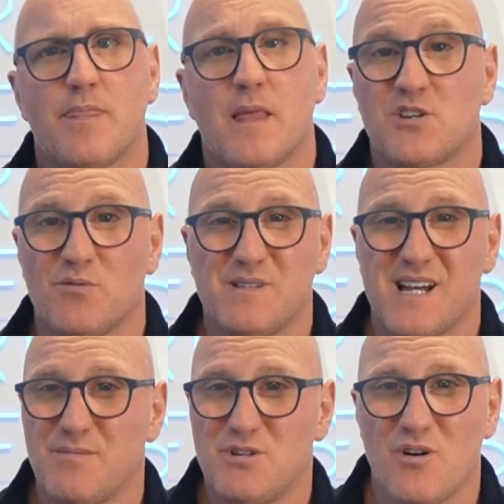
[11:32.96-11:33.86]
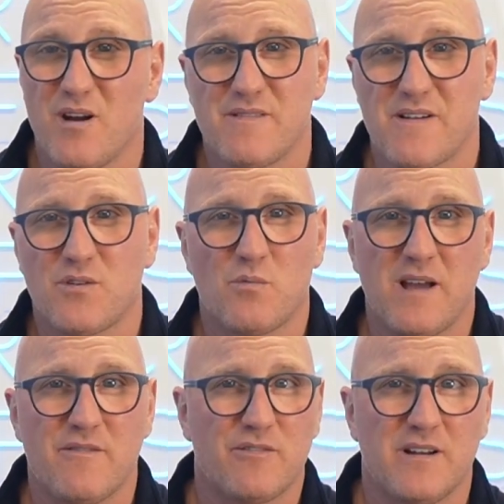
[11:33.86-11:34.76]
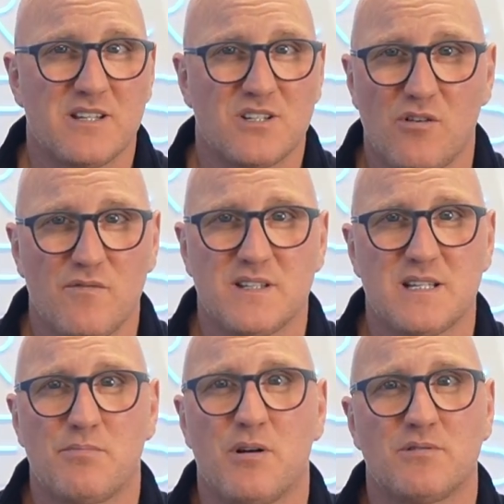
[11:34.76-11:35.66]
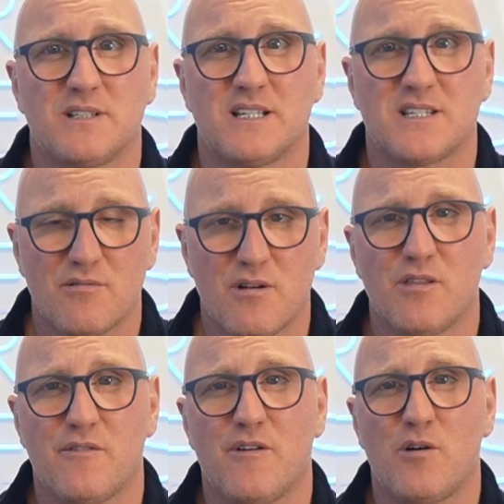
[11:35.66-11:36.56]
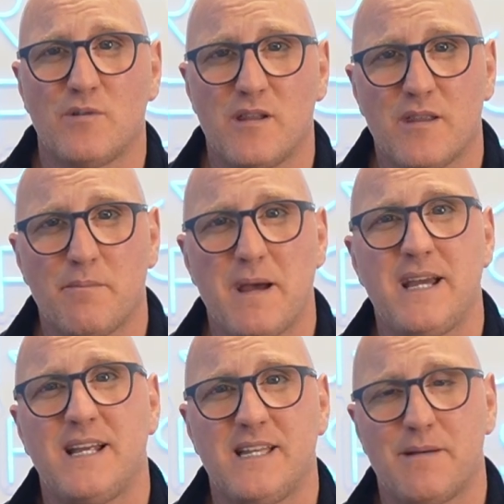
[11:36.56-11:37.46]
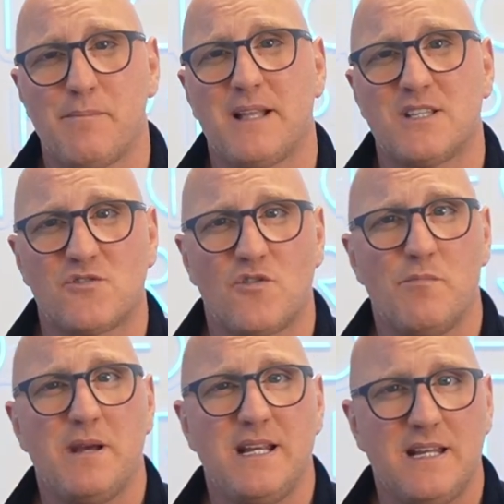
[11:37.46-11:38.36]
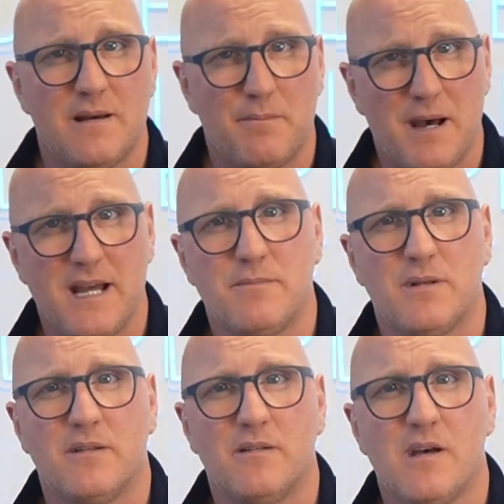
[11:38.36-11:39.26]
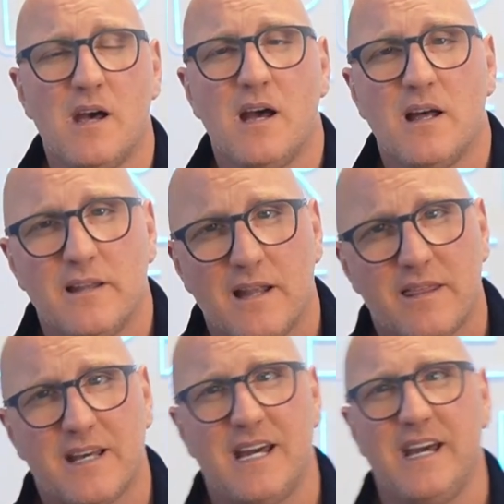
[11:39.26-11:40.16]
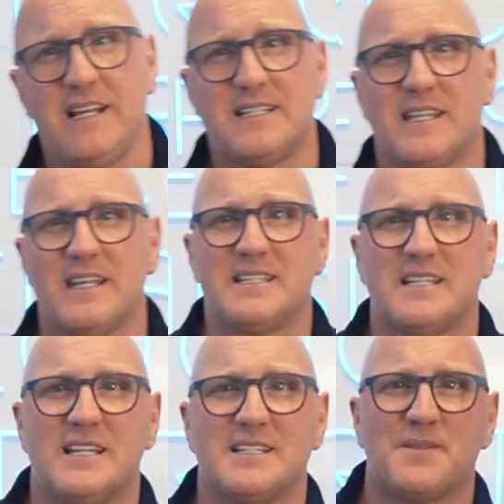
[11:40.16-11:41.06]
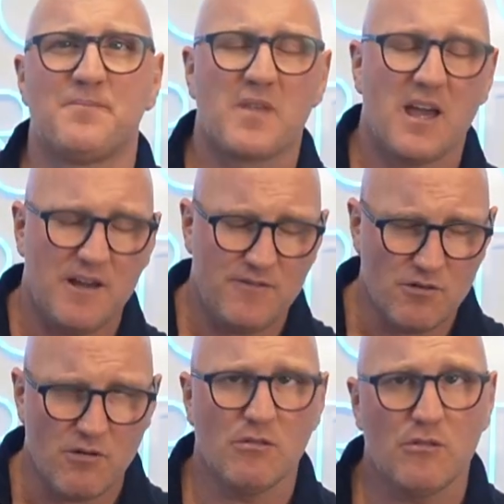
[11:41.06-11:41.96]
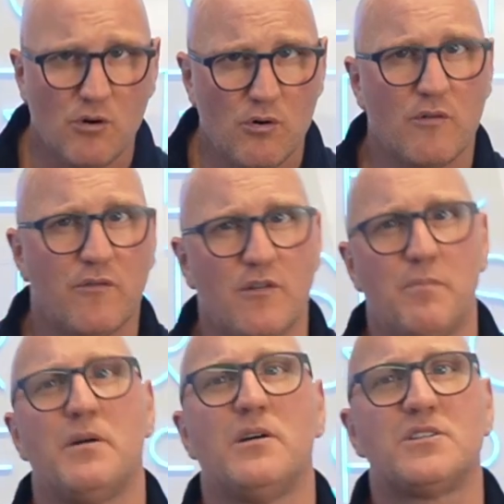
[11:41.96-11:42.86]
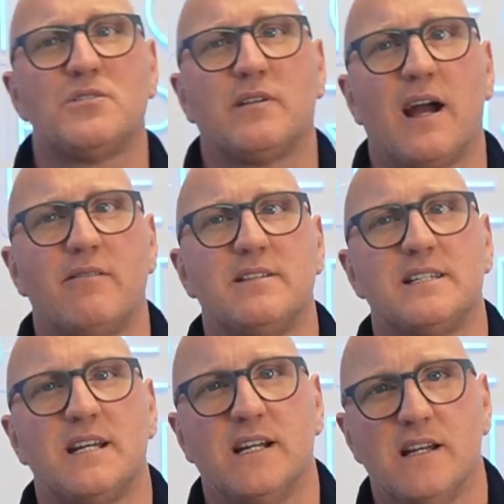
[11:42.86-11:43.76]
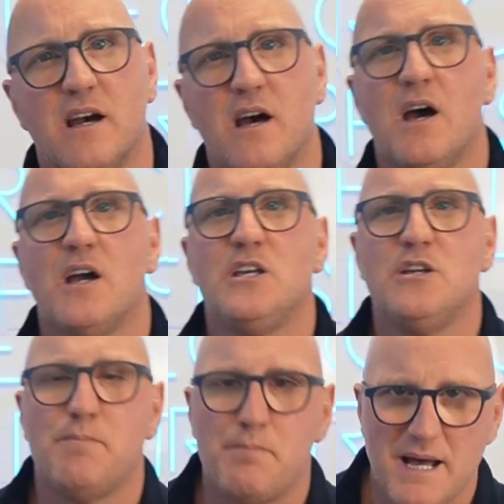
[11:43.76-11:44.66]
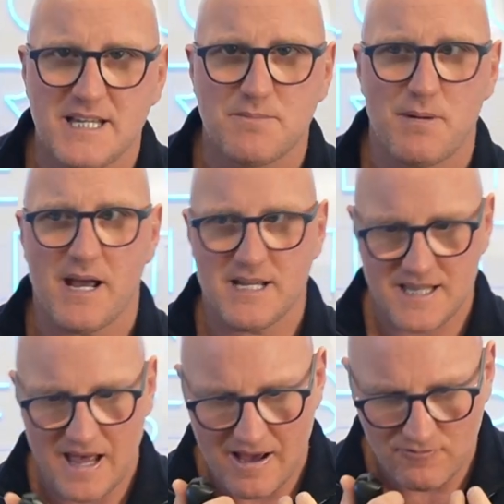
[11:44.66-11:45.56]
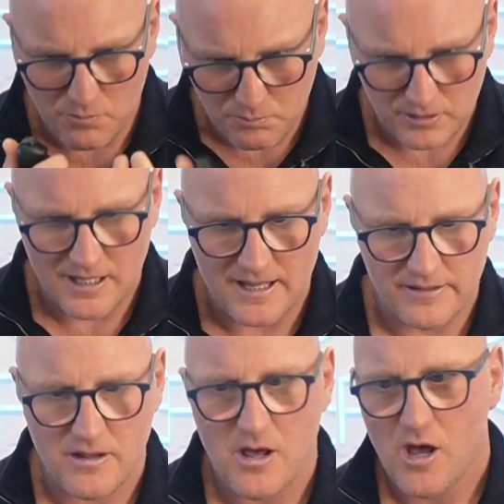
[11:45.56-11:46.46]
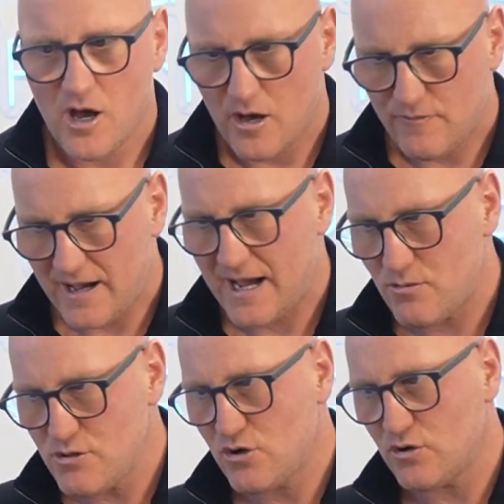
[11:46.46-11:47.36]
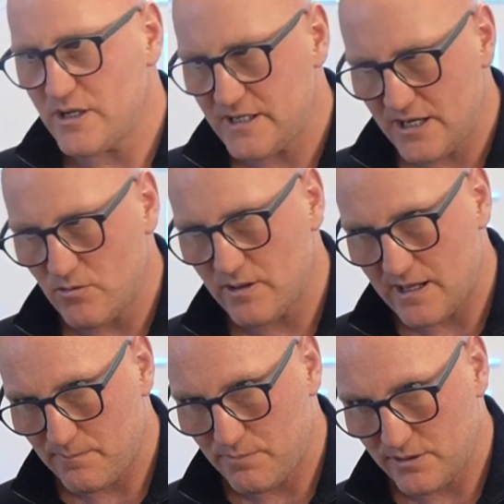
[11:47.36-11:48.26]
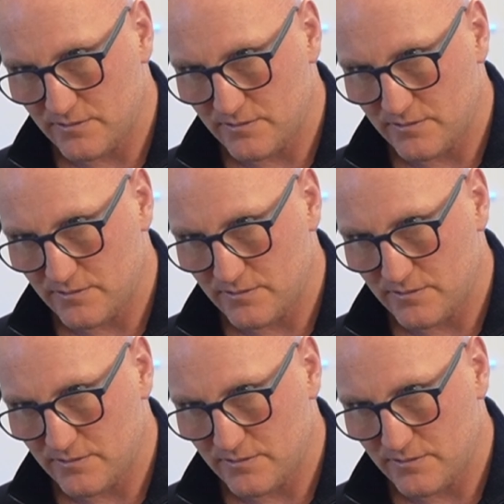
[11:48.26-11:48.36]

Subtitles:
Sometimes you don't even have to wait for an insolvency process. They're on the phone and they're making demands for immediate payment. Now the key to this is, if you're on the hook for a personal guarantee, your best bet is to have a plan of how you're going to deal with that